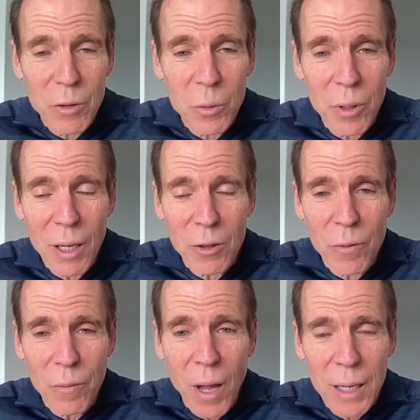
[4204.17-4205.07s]
two
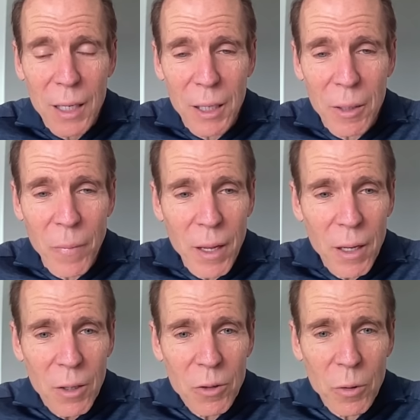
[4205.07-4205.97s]
days of not eating.
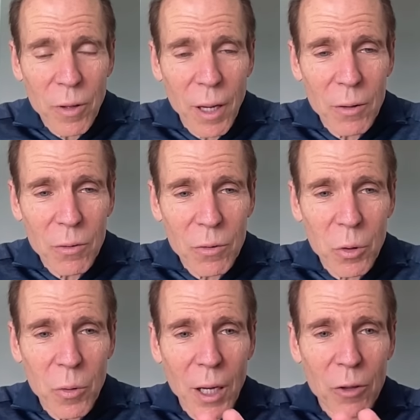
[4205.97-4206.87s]
So it's like
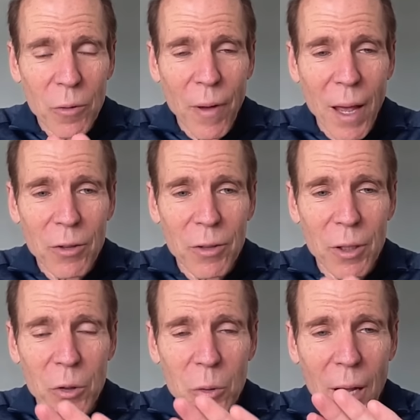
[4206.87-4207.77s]
two days of
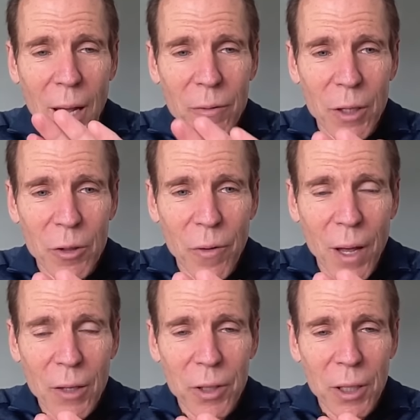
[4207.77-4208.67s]
fasting, two and a half days of
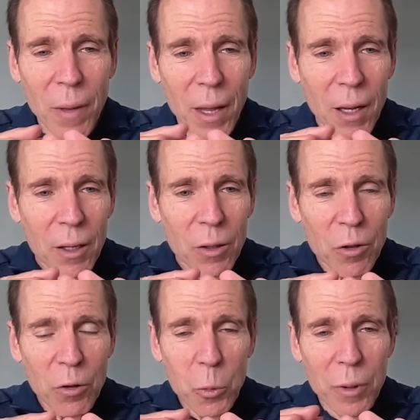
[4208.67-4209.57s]
fasting, then
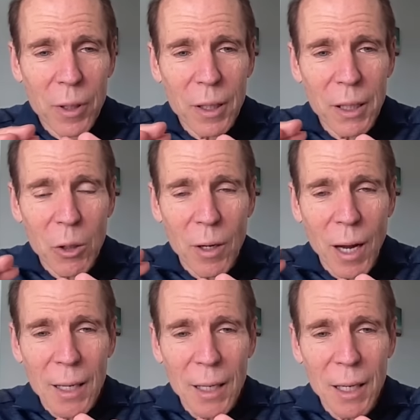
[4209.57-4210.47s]
super clean
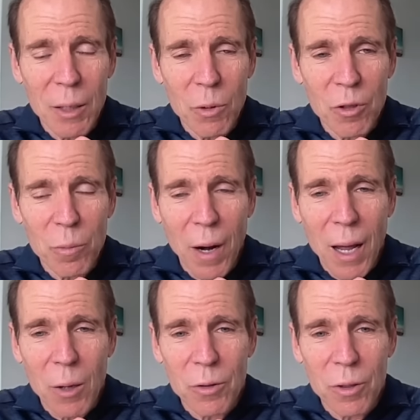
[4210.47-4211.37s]
organic eating with
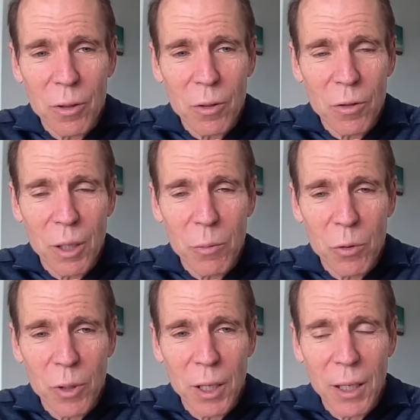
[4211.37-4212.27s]
sprouts and steamed
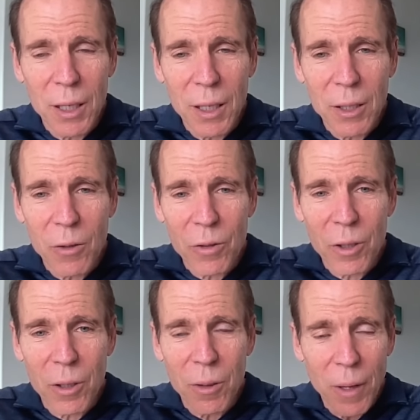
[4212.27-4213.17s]
zucchini, and you're
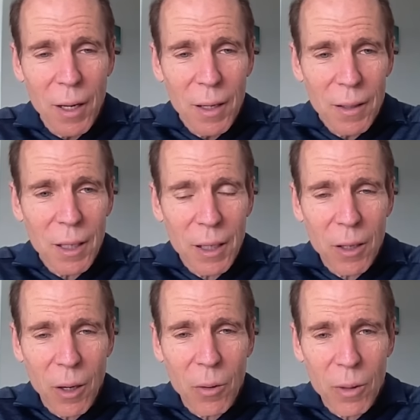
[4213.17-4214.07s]
still eating,
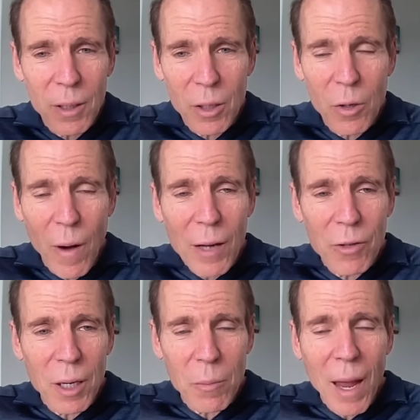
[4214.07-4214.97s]
you know, and you're
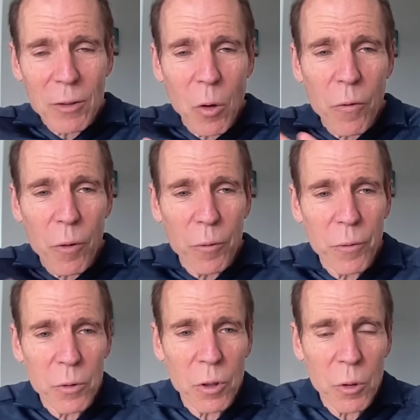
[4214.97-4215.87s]
gradually getting back to full
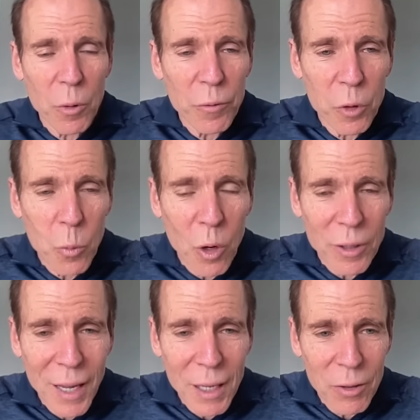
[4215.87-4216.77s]
food. It took you a few more
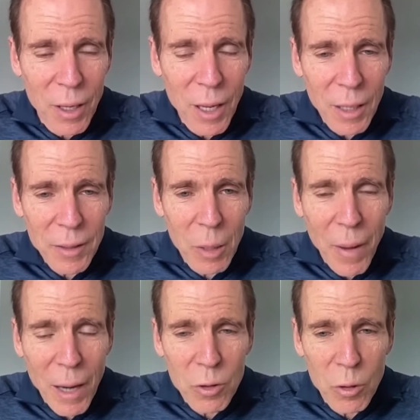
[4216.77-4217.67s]
days to get
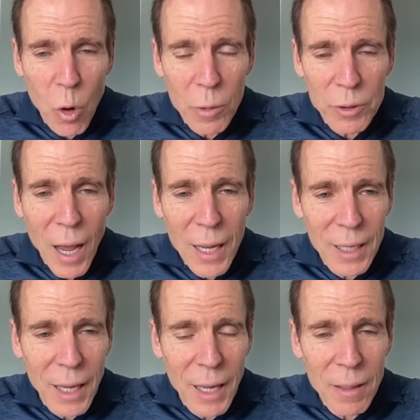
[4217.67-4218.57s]
back to your normal diet
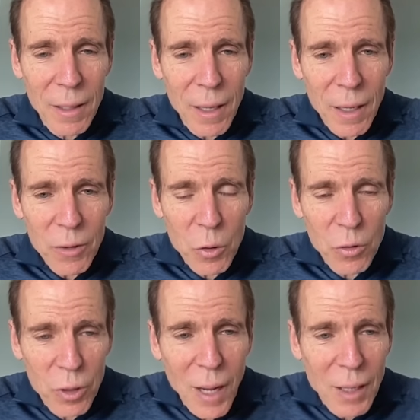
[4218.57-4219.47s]
again. So you
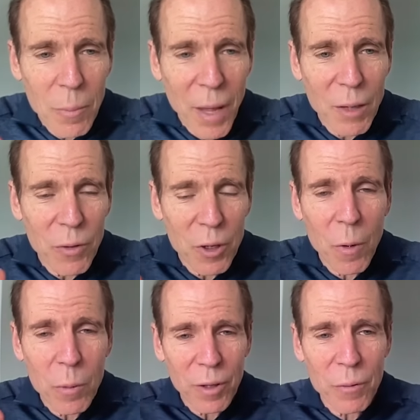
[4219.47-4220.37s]
still got the benefit of
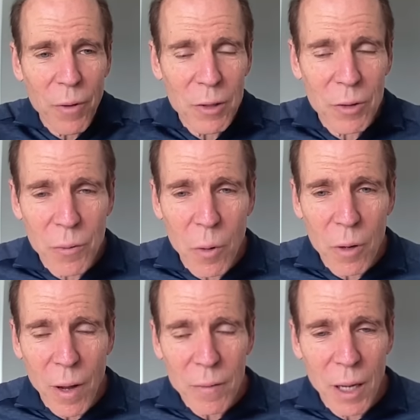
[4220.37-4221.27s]
almost like fasting four or
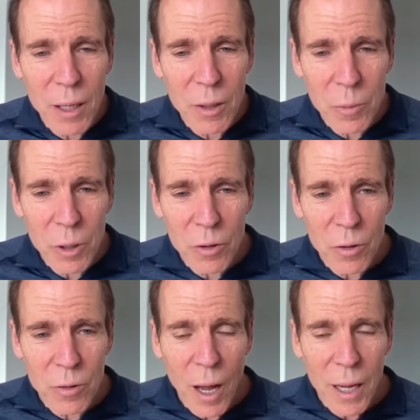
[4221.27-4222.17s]
five days because
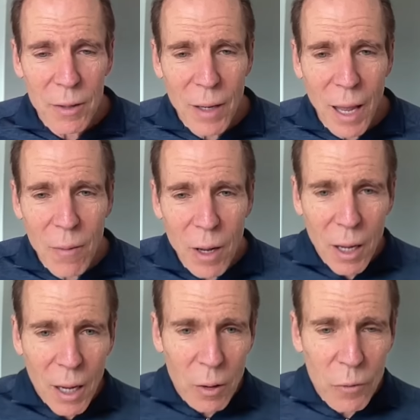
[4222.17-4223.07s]
your diet
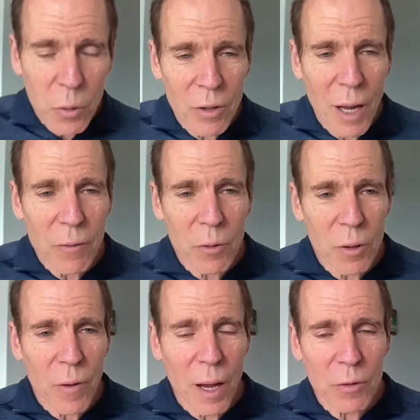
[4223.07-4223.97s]
and the few days after your
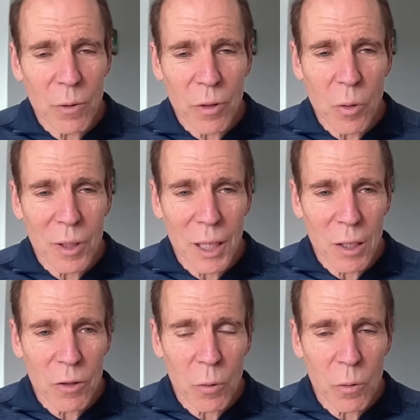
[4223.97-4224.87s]
fast was so clean
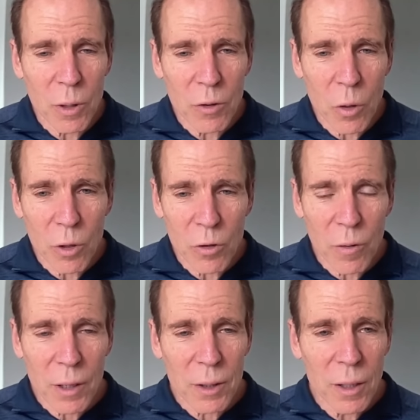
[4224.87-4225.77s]
and so and so
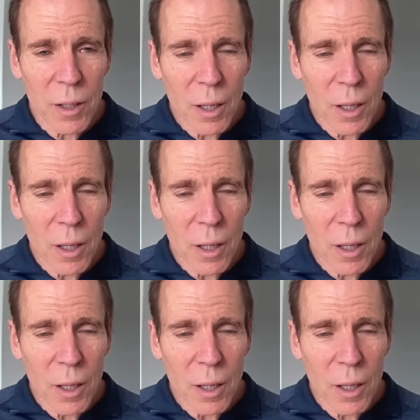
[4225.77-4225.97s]
restricted.